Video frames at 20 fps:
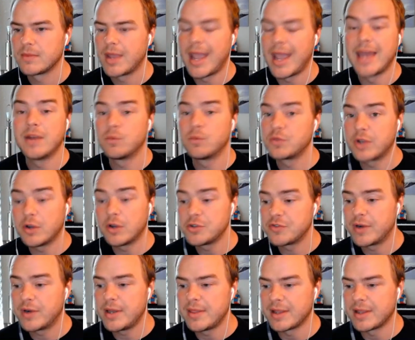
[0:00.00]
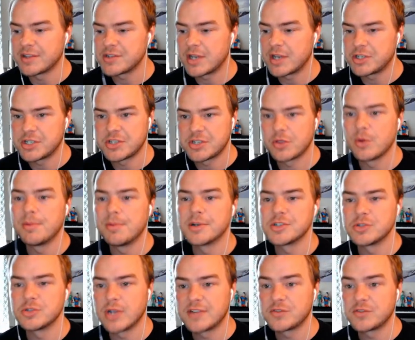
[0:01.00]
And it goes for anything. It's not just
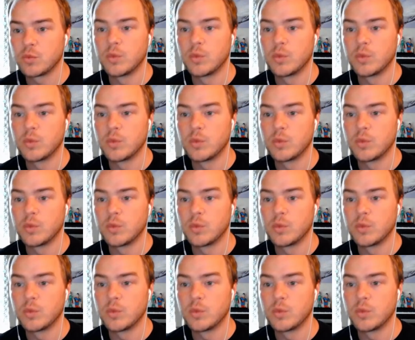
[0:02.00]
3-person drafts.